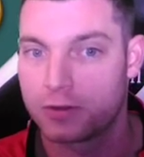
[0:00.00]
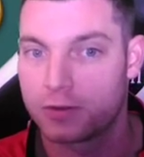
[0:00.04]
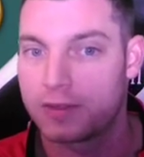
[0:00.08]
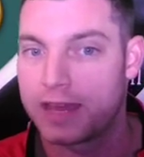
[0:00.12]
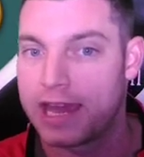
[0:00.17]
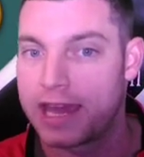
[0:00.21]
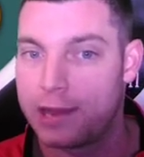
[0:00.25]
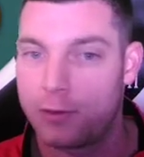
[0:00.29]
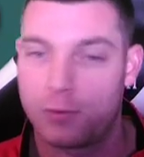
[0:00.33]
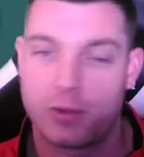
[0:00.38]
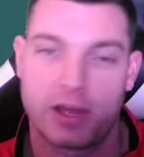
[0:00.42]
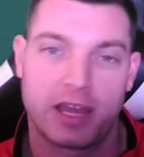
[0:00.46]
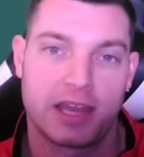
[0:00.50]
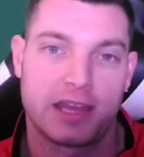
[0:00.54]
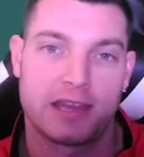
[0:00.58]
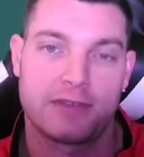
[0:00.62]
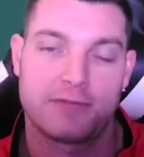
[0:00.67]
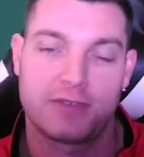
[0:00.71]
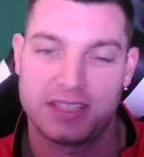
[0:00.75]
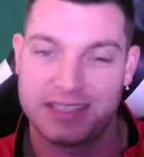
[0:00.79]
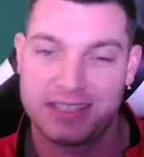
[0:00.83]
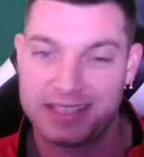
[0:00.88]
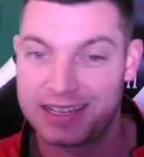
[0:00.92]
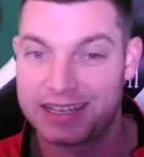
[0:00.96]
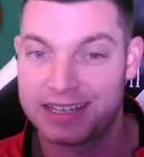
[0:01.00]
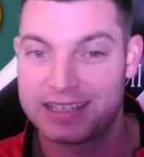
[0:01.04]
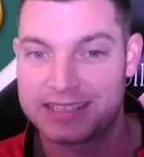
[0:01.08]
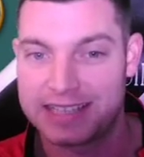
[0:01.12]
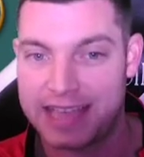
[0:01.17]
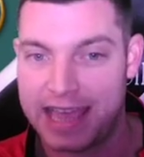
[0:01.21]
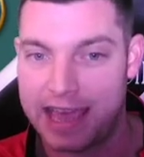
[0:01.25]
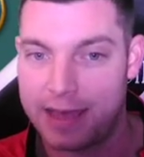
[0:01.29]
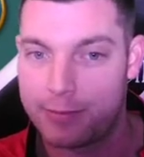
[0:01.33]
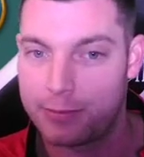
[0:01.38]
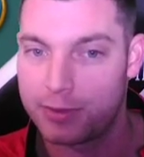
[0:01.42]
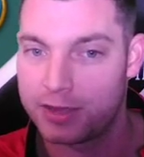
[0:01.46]
That way, if it does
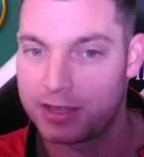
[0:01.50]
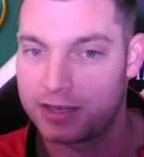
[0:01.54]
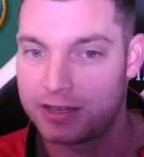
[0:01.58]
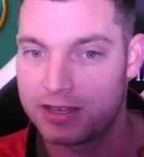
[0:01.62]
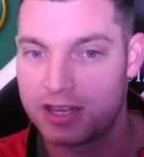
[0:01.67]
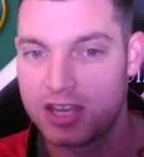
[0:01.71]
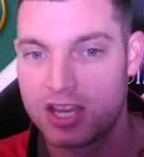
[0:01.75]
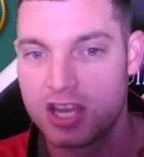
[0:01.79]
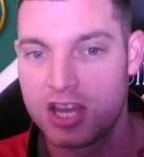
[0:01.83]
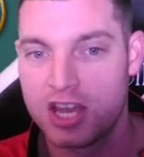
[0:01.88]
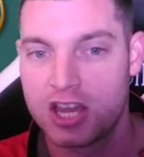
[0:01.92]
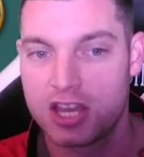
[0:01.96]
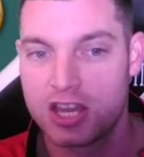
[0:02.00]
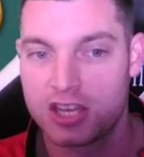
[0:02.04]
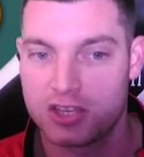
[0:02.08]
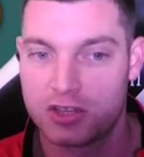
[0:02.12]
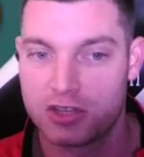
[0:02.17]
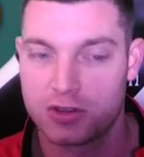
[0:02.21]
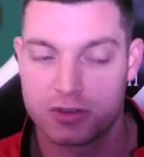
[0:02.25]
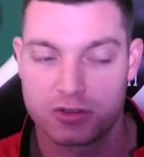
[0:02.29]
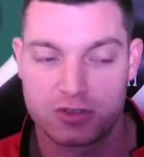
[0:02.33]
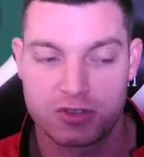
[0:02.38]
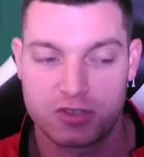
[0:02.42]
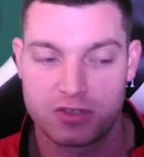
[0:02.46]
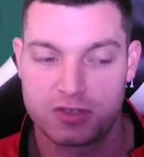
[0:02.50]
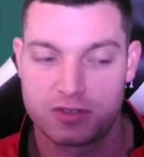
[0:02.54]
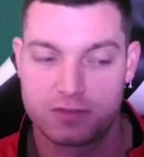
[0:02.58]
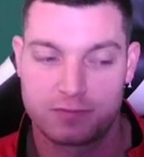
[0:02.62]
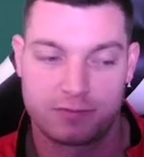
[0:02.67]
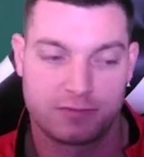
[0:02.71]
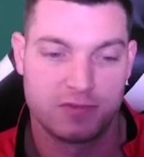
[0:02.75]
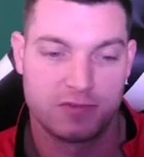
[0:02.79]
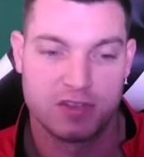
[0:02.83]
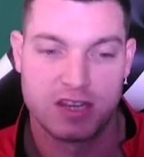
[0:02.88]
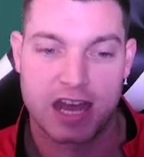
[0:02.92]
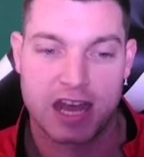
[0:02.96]
happen, you're
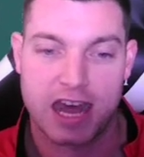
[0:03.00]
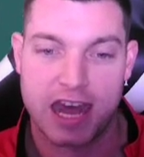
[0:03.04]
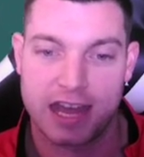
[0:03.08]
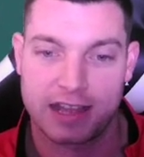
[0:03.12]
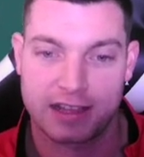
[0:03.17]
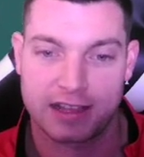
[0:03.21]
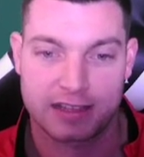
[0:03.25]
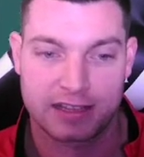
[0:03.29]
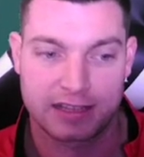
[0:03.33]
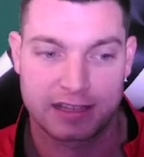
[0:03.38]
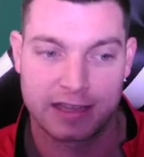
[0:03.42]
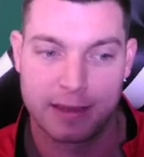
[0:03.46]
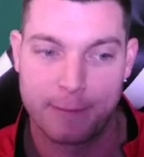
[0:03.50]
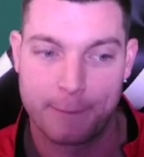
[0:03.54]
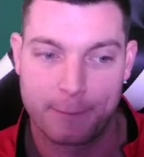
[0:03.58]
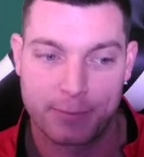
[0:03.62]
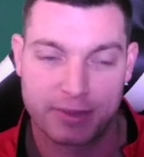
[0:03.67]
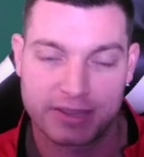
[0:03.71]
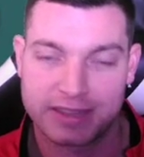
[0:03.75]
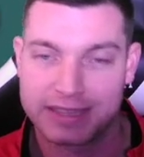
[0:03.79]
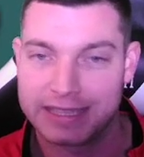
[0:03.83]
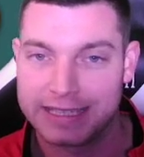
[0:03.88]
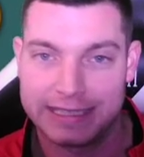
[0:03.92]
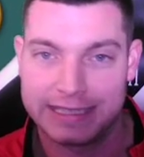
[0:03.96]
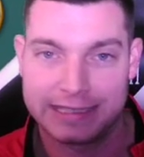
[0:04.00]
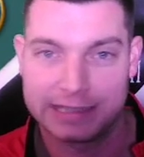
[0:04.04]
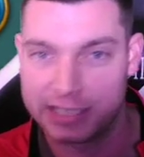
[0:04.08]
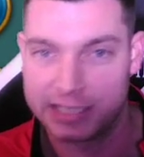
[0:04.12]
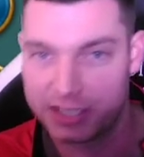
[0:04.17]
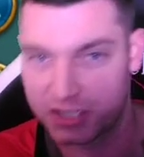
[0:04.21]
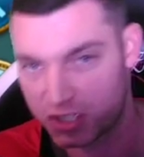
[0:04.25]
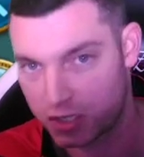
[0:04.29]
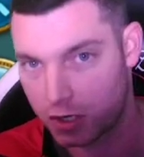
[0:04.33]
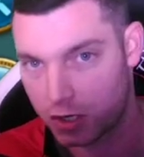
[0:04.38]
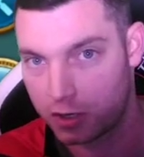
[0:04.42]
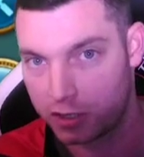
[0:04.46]
not completely
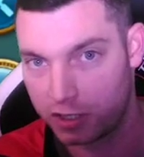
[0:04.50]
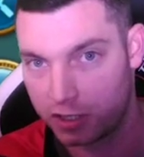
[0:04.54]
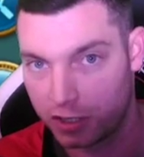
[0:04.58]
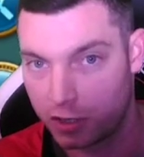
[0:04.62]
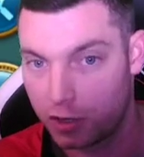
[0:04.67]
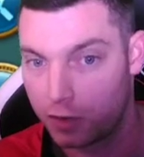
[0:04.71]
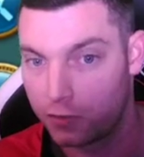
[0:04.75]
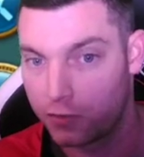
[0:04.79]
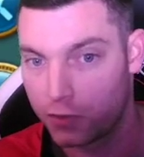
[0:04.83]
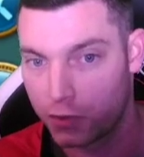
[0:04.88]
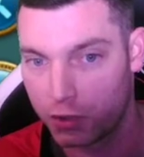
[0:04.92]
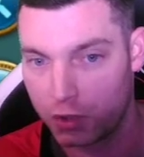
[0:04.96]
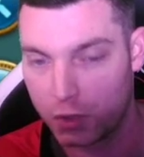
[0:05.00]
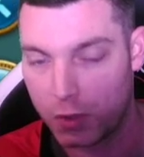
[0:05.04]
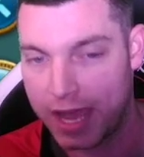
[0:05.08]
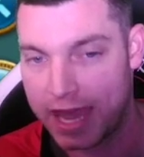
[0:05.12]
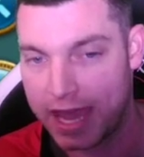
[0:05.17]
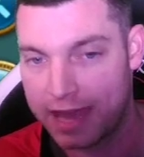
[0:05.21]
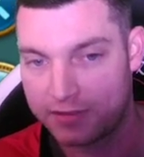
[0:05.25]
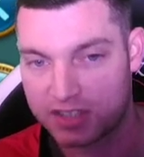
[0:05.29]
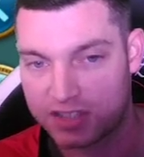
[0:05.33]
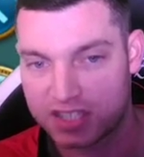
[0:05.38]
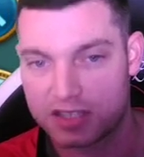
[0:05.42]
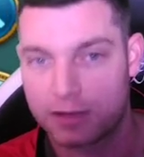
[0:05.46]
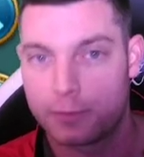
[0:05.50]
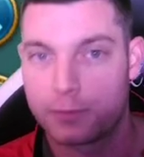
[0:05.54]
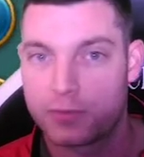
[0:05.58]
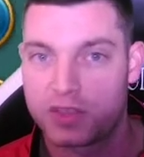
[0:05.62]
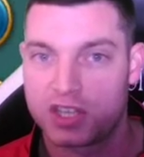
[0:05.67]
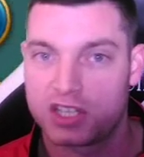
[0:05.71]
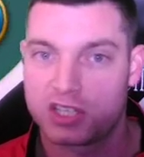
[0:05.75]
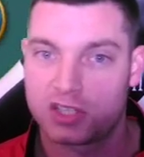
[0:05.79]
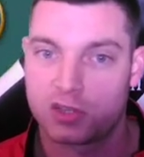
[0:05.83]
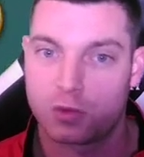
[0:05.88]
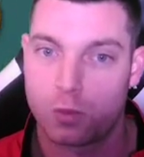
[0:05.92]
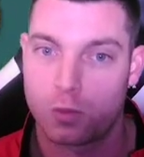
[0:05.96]
starting over. You have
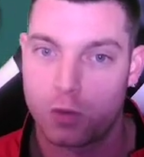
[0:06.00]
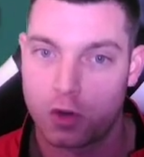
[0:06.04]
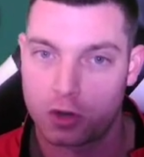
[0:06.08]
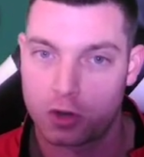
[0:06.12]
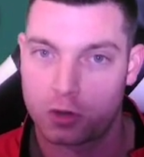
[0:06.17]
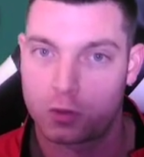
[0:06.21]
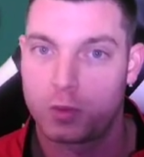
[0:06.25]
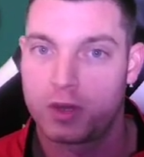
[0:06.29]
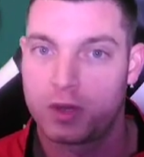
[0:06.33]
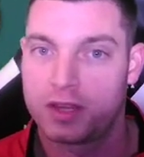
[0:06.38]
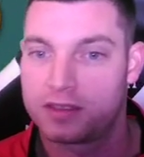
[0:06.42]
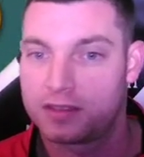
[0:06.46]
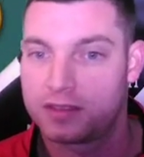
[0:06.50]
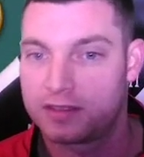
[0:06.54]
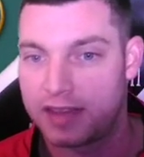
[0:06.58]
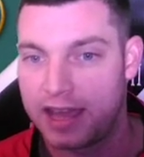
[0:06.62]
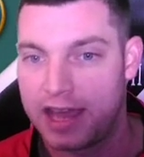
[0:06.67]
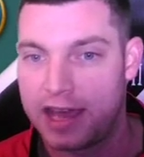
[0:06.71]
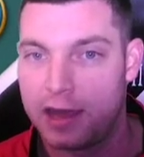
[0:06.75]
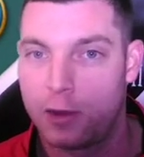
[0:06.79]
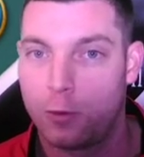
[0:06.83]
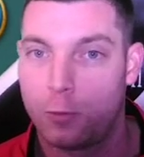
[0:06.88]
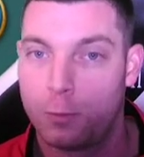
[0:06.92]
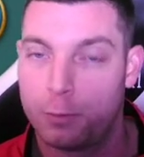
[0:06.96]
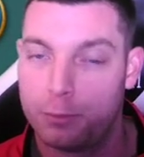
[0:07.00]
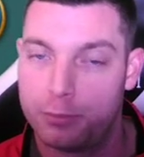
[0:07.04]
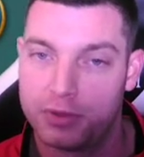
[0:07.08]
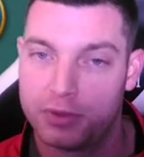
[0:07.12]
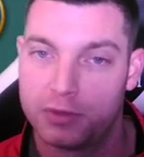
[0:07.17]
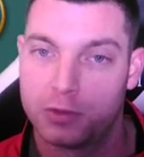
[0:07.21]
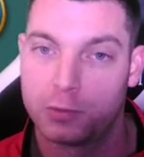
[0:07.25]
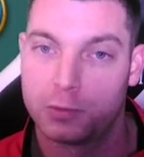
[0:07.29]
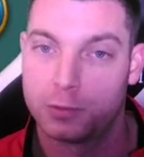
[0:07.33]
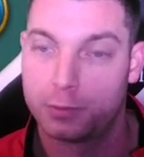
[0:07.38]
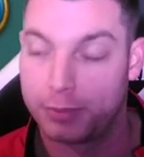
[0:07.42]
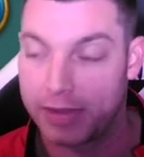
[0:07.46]
something to work with to help
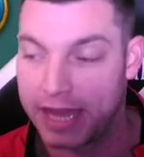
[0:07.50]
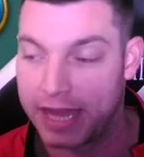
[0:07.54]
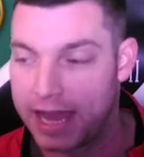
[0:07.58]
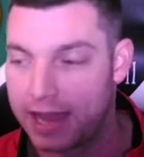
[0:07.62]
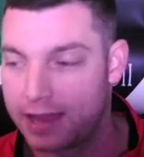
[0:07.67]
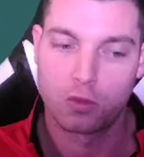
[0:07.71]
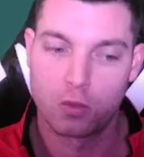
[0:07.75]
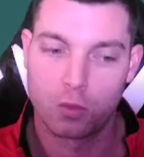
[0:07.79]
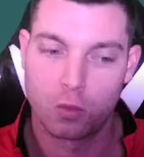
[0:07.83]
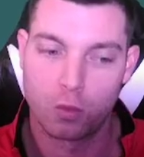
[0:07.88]
build back.